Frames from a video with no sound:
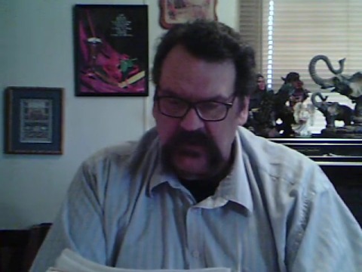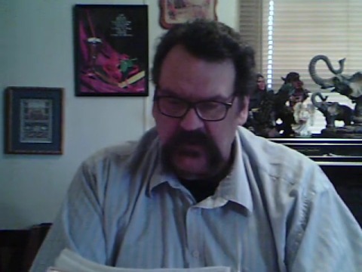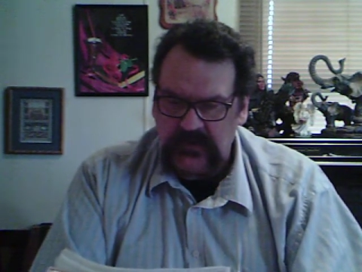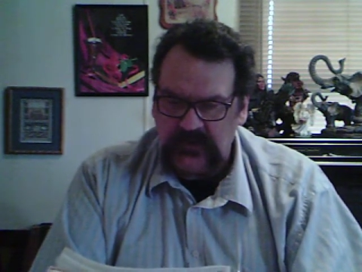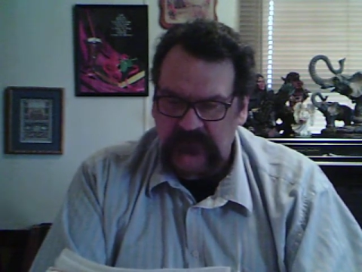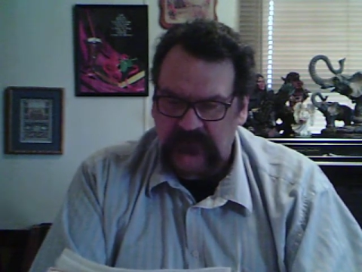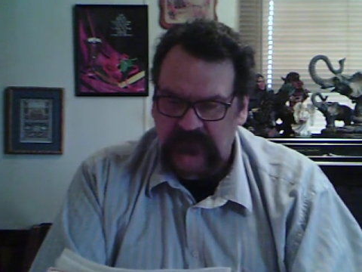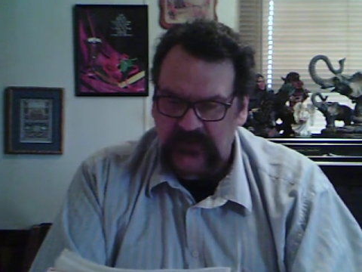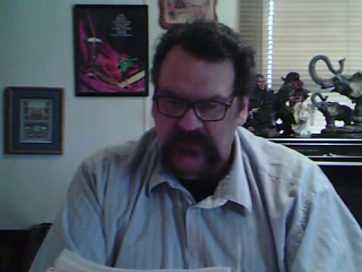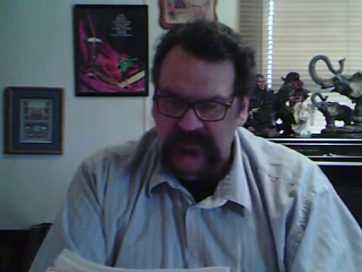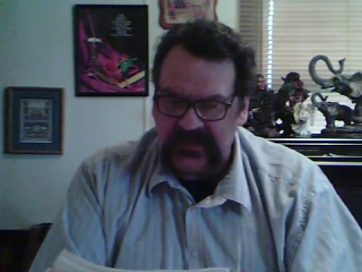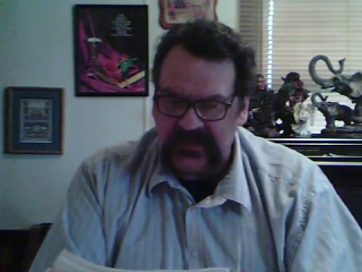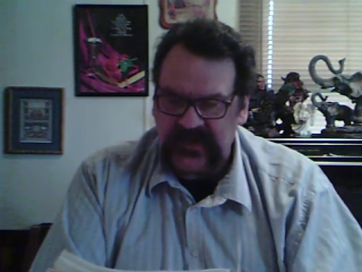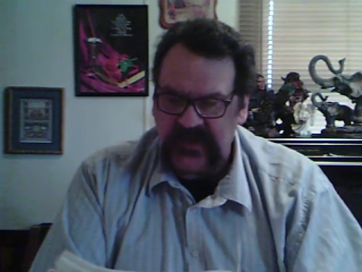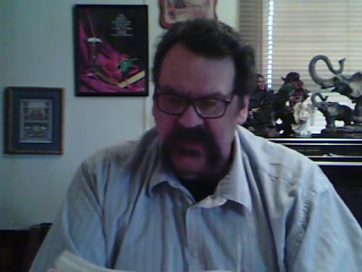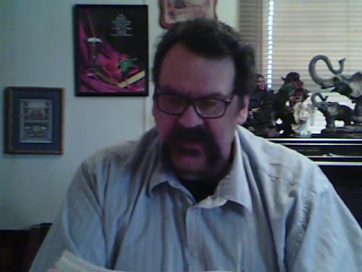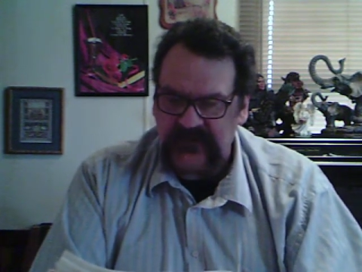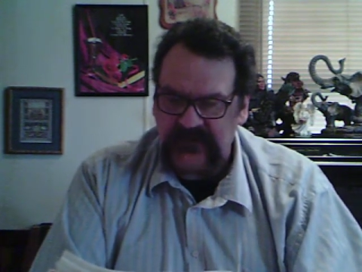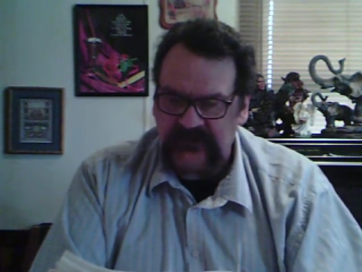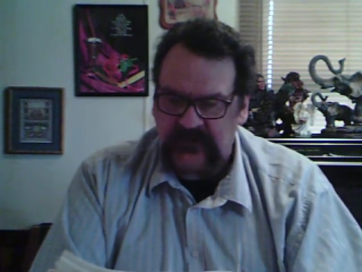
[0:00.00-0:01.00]
For
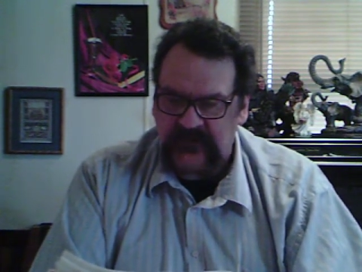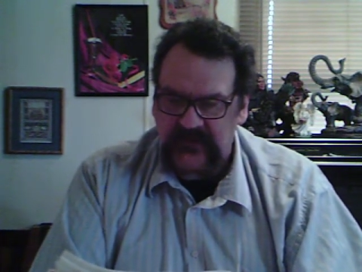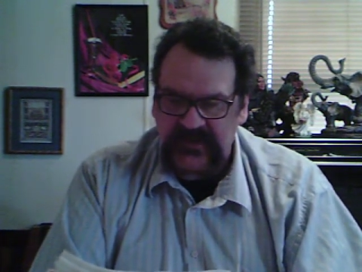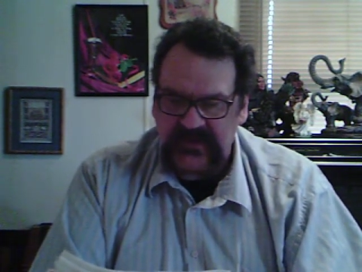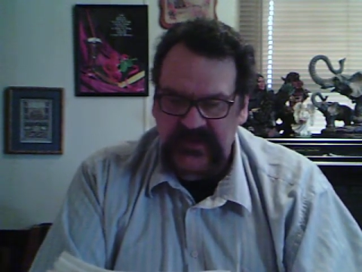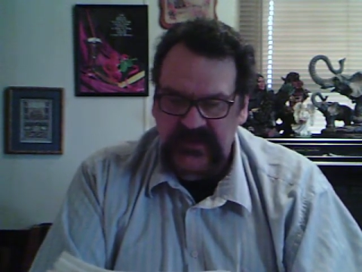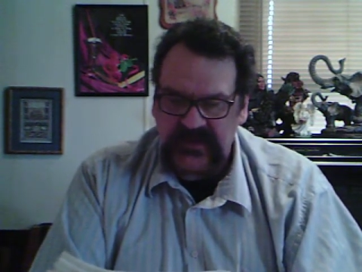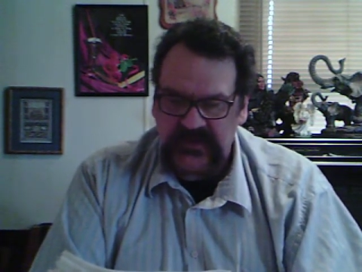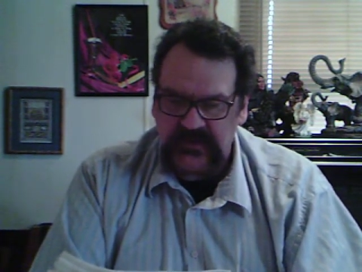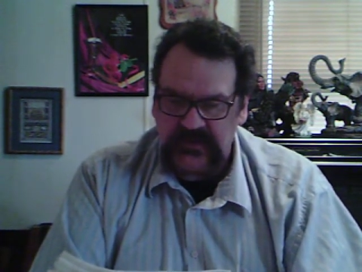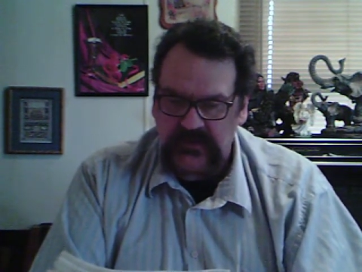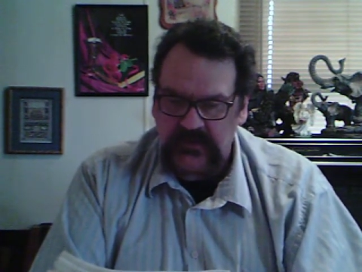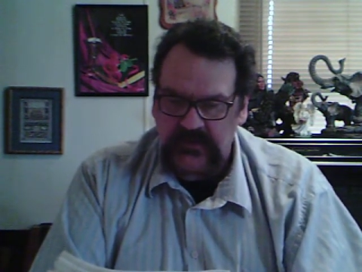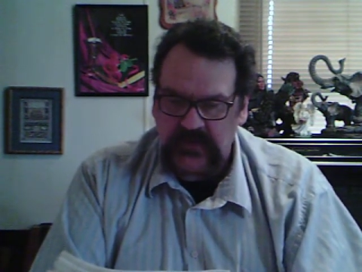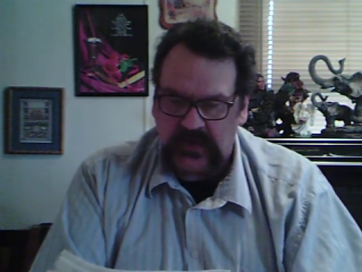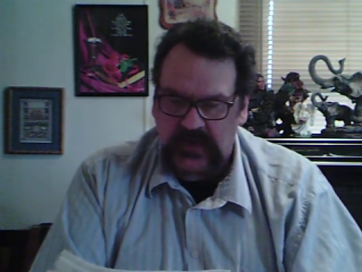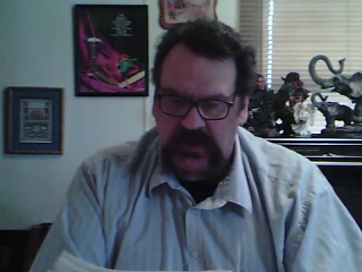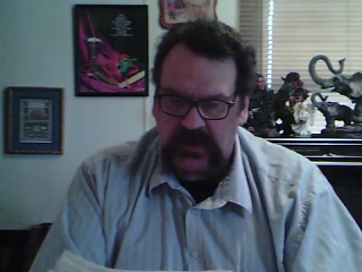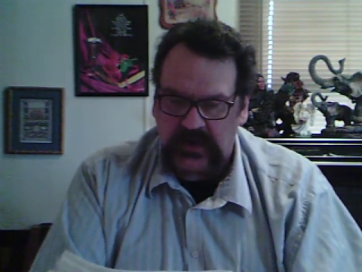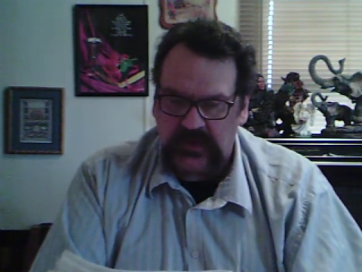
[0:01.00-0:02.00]
me and for many
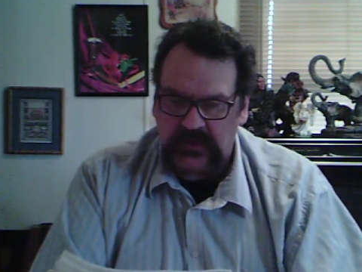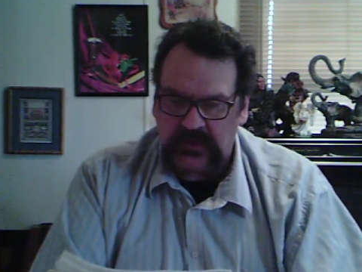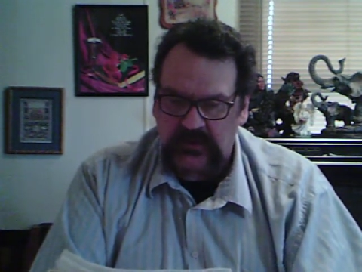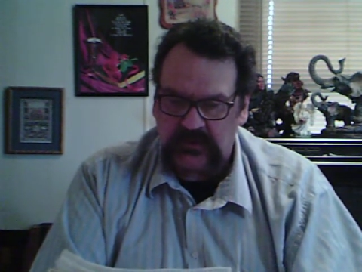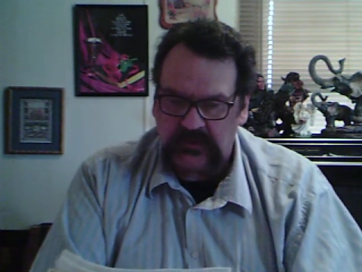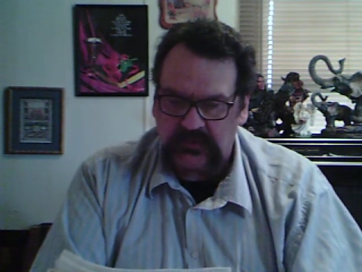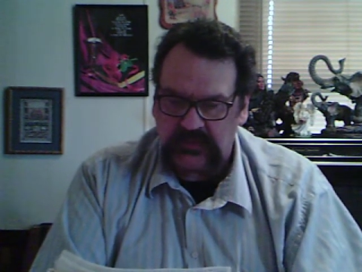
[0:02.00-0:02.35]
who